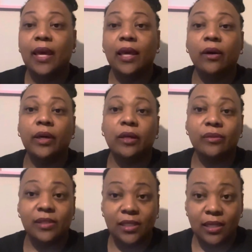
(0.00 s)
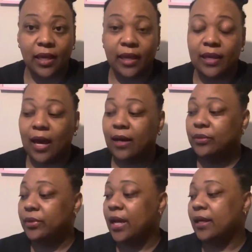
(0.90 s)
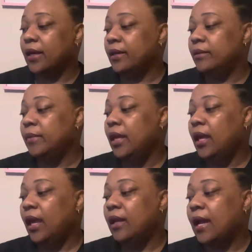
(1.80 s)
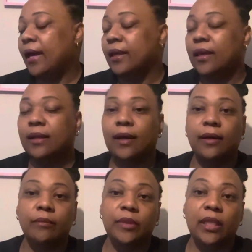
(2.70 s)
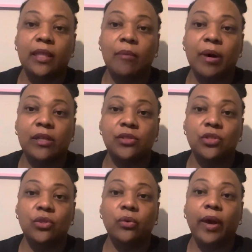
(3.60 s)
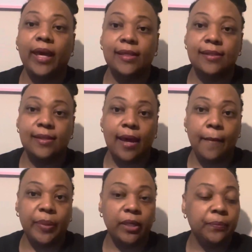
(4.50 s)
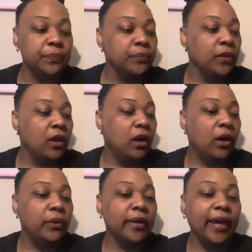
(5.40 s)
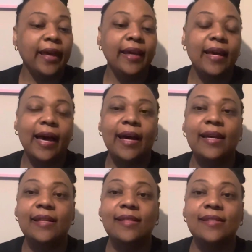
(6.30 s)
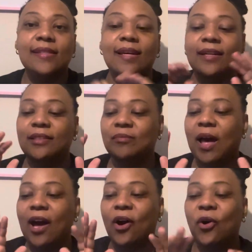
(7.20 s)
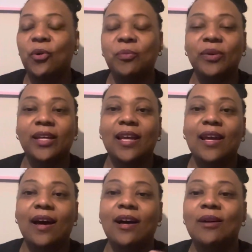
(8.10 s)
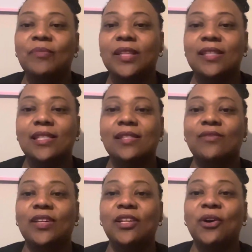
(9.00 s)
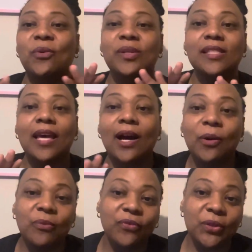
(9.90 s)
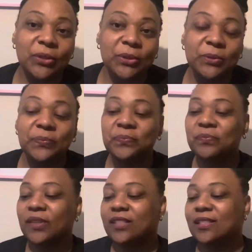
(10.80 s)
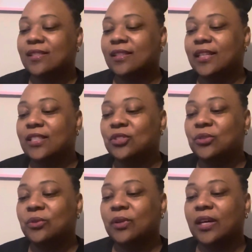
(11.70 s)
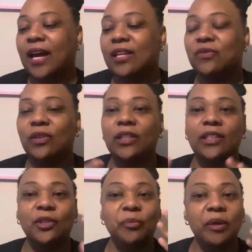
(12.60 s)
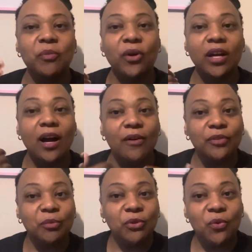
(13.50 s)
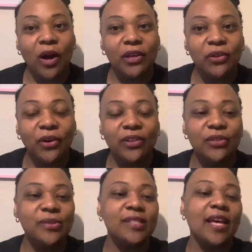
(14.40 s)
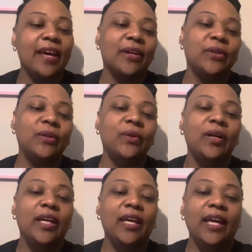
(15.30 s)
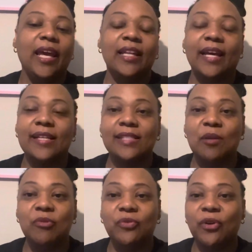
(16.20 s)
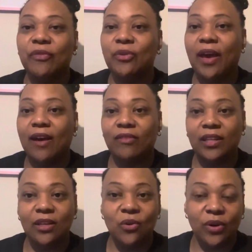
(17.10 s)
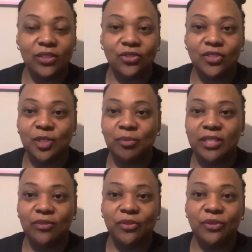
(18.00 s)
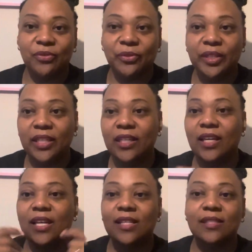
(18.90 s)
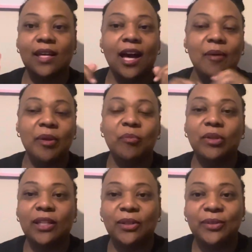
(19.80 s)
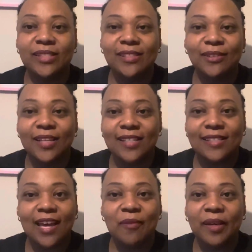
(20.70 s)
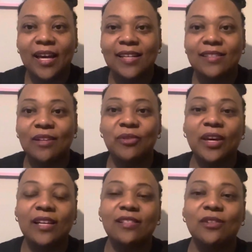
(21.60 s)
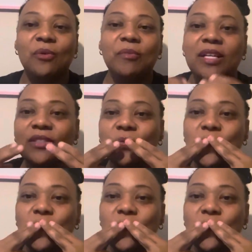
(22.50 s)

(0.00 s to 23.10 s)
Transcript: myperiodboxllc@yahoo.com, and I can get that box to you ASAP. Okay, guys, I hope that this video was helpful, just to let you guys feel a little bit more comfortable while you're on your cycle. And like I said before, if you have any questions, please feel free to comment below. Until next time, guys, love you guys so much.